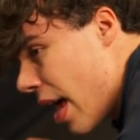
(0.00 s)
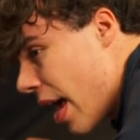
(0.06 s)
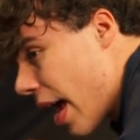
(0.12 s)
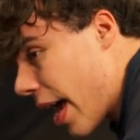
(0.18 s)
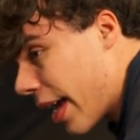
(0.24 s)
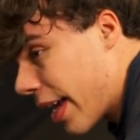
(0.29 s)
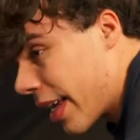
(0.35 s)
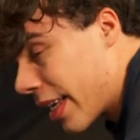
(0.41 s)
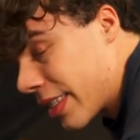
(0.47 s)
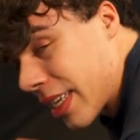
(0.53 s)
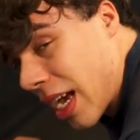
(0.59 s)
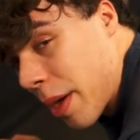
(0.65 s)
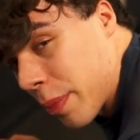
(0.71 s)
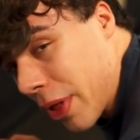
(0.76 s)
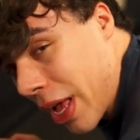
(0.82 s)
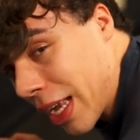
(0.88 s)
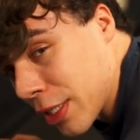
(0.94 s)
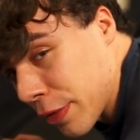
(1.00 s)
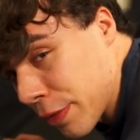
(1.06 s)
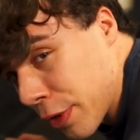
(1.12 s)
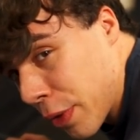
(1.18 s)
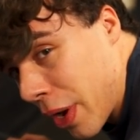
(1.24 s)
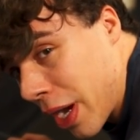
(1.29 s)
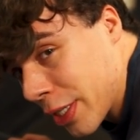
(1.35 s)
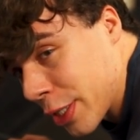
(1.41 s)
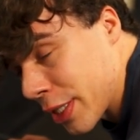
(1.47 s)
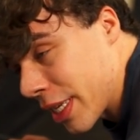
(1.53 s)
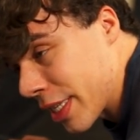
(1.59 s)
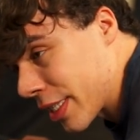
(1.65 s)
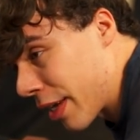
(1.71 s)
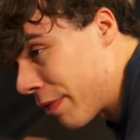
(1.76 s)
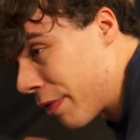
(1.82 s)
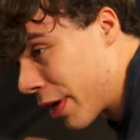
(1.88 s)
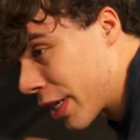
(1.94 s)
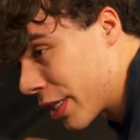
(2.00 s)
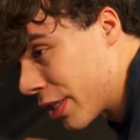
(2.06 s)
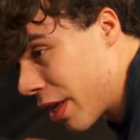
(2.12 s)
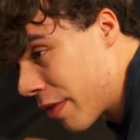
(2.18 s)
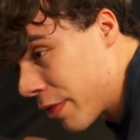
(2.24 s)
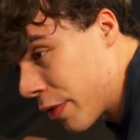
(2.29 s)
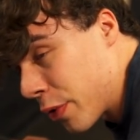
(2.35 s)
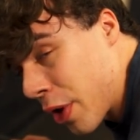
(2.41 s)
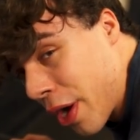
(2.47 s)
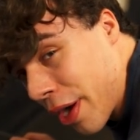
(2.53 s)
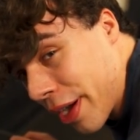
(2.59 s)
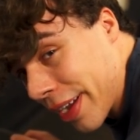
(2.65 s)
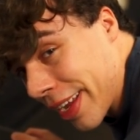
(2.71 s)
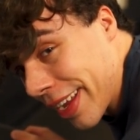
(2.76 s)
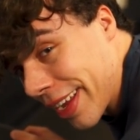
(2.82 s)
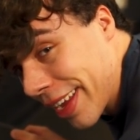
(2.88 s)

Hey, And Tom Platz, if you're watching this, I love you, dog.